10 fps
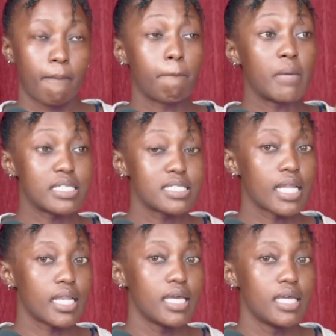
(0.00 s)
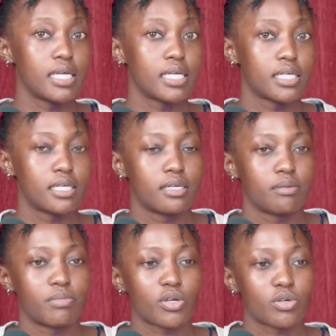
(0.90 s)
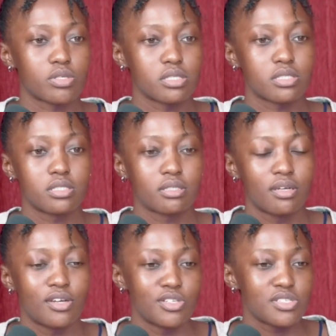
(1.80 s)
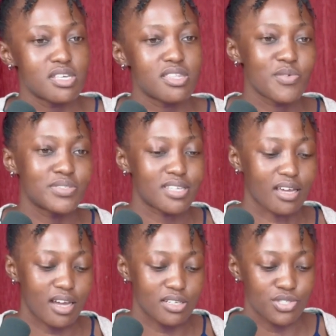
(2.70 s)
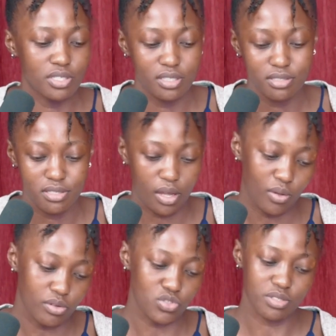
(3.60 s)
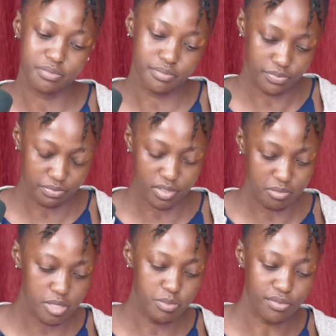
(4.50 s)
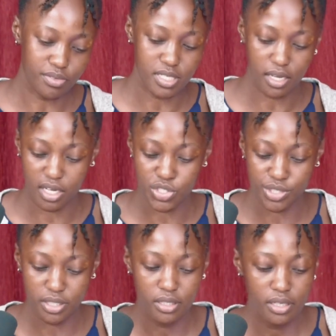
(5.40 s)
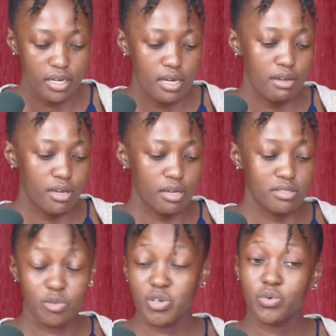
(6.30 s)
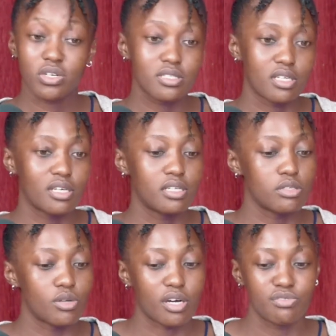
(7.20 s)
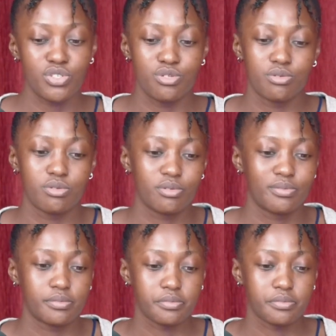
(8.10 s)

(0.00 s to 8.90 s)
mentally. Because, see, the thing with psychiatry, psychology, let me speak for psychiatry. Someone walks in, you have to